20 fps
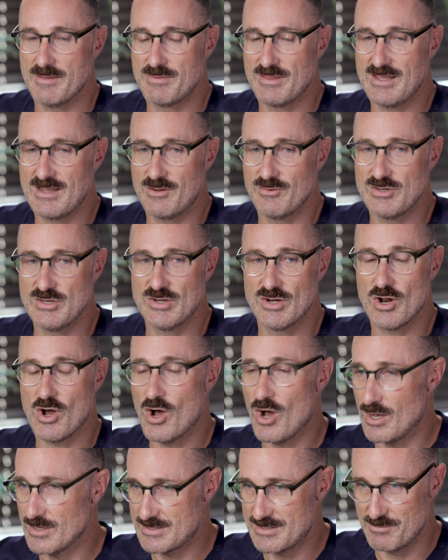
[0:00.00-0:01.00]
I think we do an
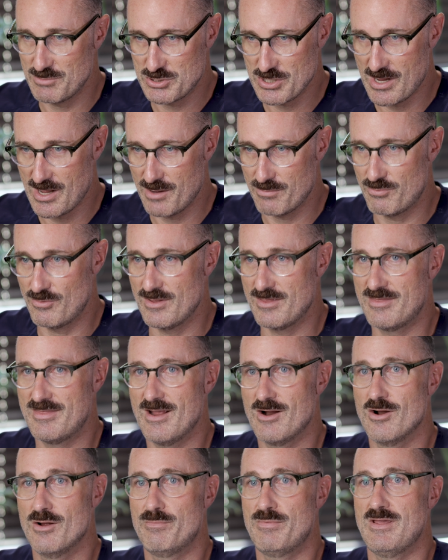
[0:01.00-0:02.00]
awesome job with
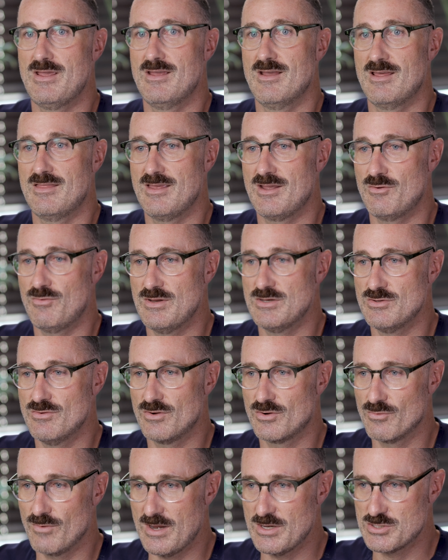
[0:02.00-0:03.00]
therapy. I think we
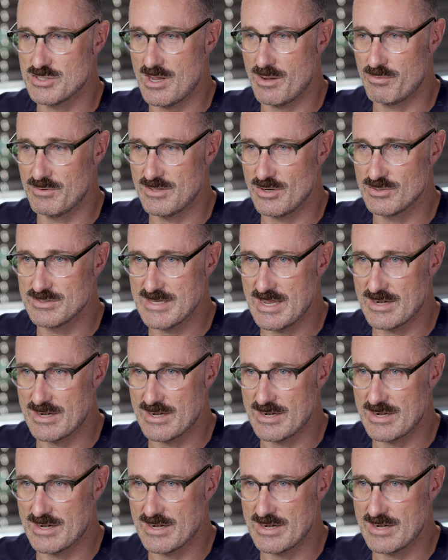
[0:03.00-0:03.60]
do a great job with our